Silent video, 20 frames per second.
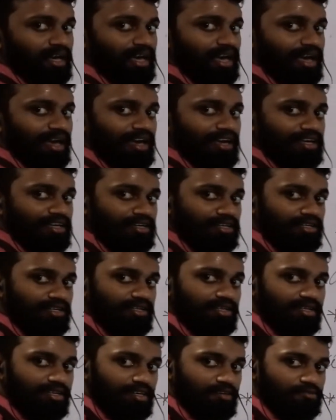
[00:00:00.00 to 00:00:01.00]
and
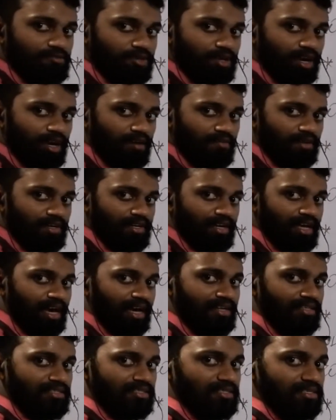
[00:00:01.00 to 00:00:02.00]
if you have an
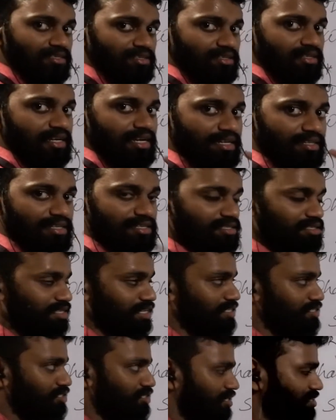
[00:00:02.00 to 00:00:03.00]
answer in the
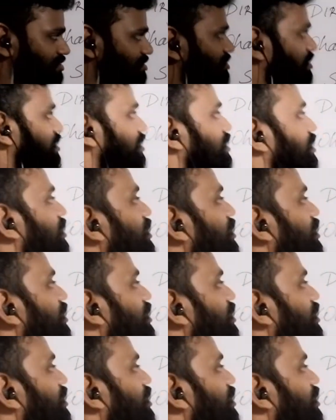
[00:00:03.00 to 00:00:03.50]
sentence,